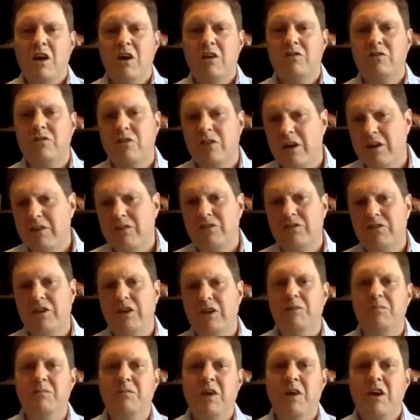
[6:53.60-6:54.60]
and so that
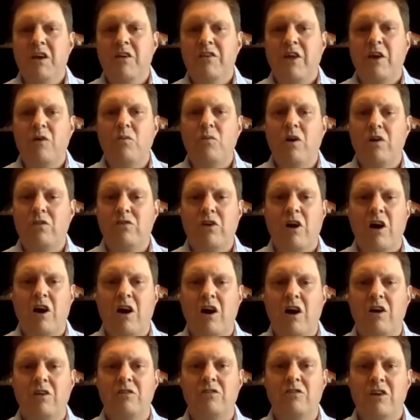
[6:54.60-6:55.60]
team they worked
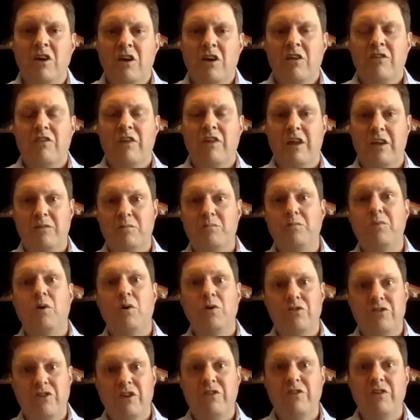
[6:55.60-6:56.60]
hard they
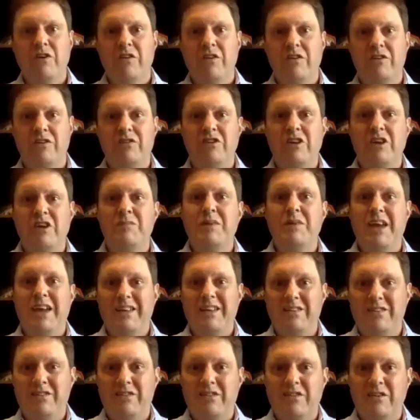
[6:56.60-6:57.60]
brought in the other team
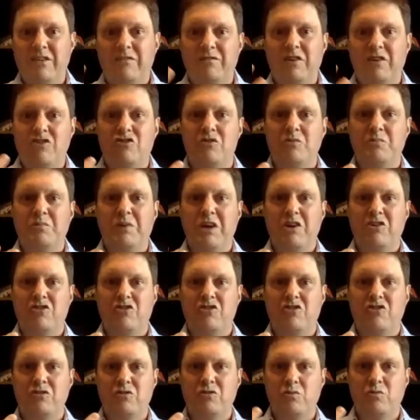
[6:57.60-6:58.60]
into the vision
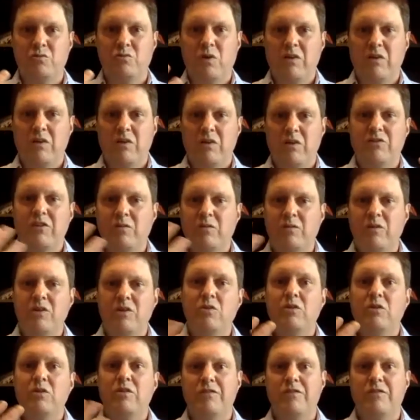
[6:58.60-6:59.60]
picture as well so they were
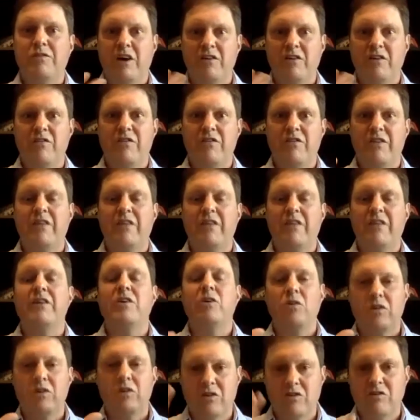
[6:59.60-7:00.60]
unified on that they
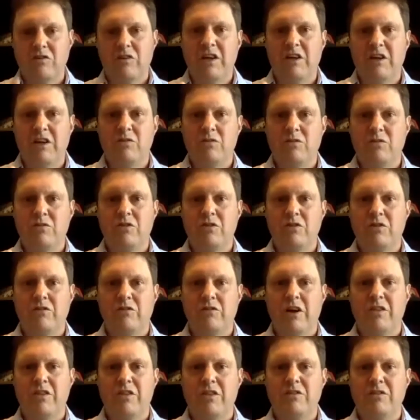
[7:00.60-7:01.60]
all agreed it was the
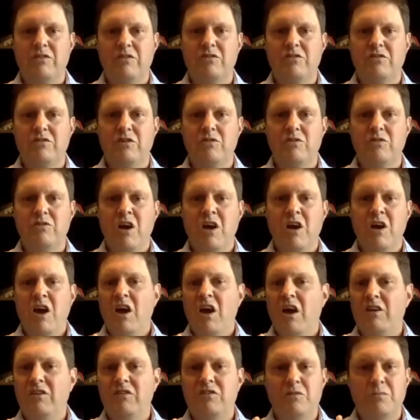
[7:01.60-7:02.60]
right thing to do
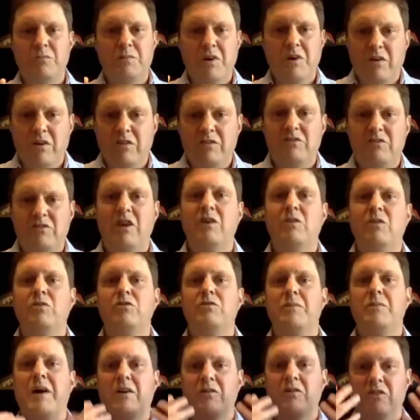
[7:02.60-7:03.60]
and to be honest it
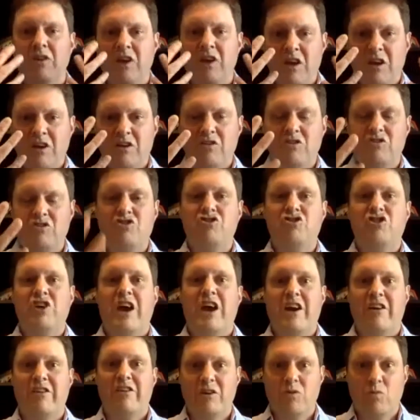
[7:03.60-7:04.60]
was about
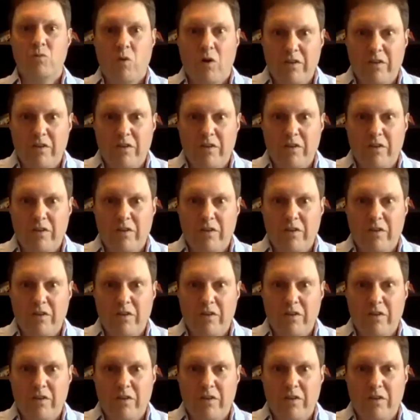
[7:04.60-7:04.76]
sharing